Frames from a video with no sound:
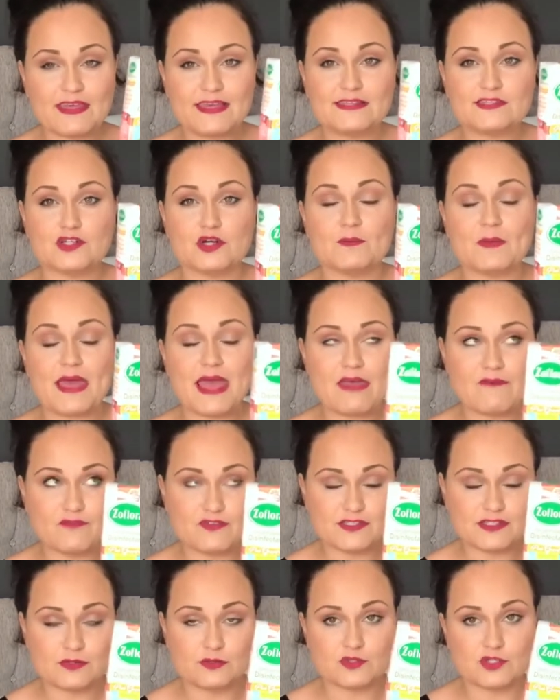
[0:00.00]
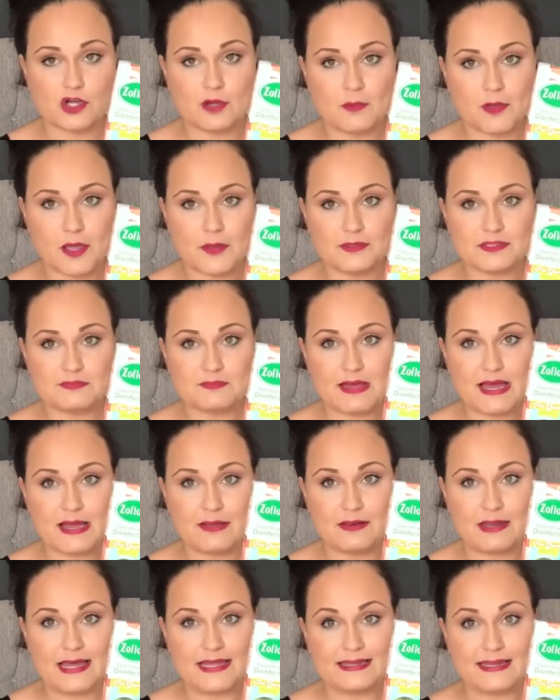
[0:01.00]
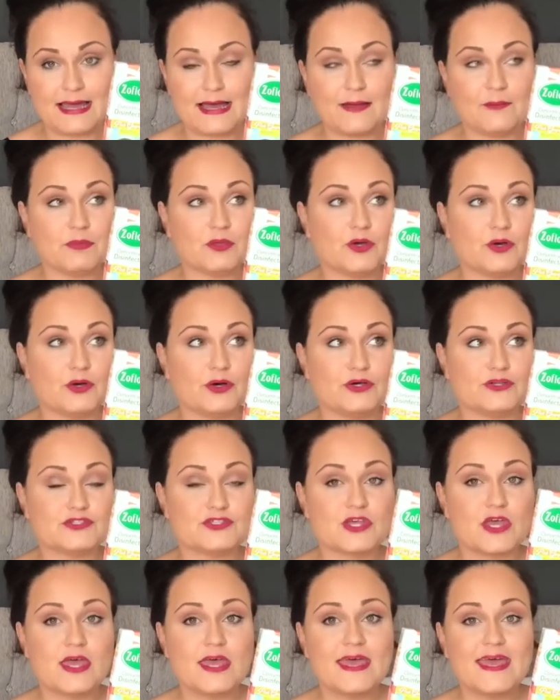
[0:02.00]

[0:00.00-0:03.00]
these up every single time I go into Poundland now, because